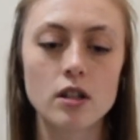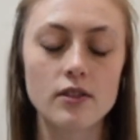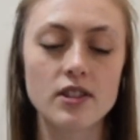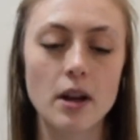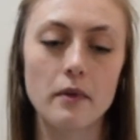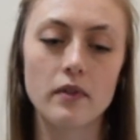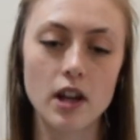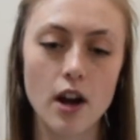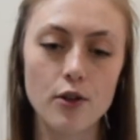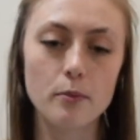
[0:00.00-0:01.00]
some of
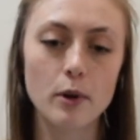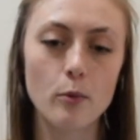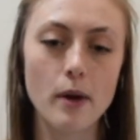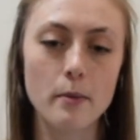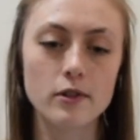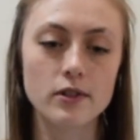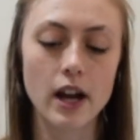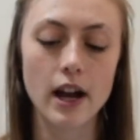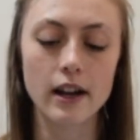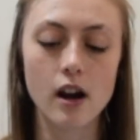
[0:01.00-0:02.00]
the other bell peppers
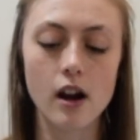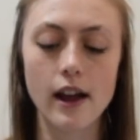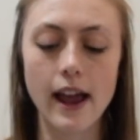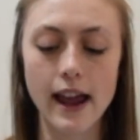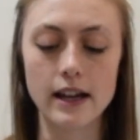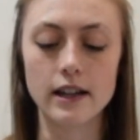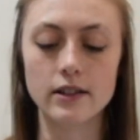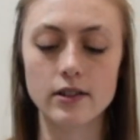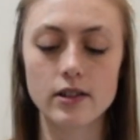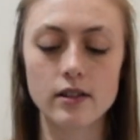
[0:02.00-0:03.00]
that I got
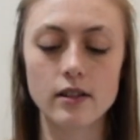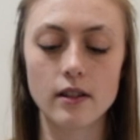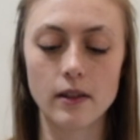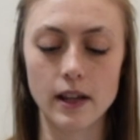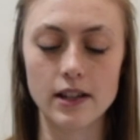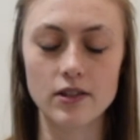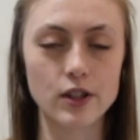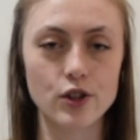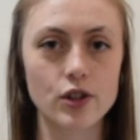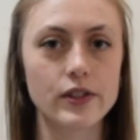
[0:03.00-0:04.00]
and these
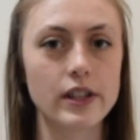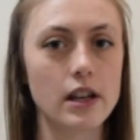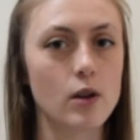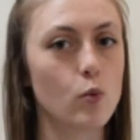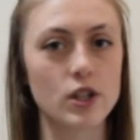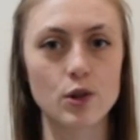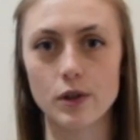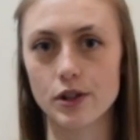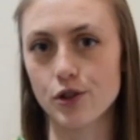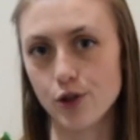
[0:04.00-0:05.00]
and just see which
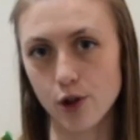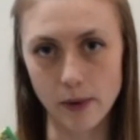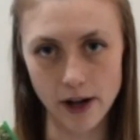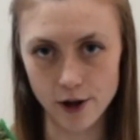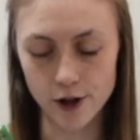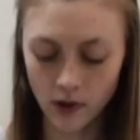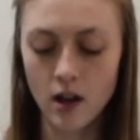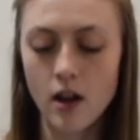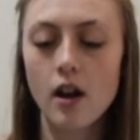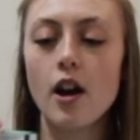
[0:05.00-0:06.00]
ones do better.
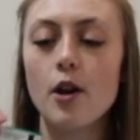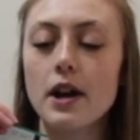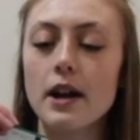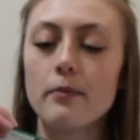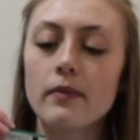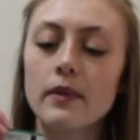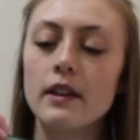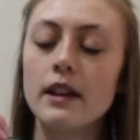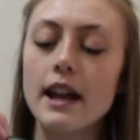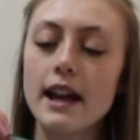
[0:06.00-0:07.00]
Okay,
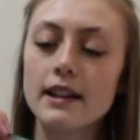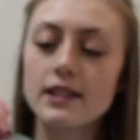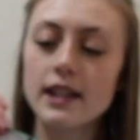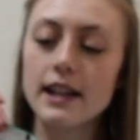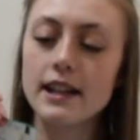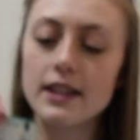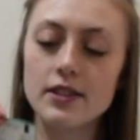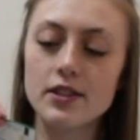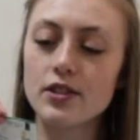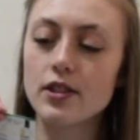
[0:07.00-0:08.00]
next
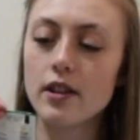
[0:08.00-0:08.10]
is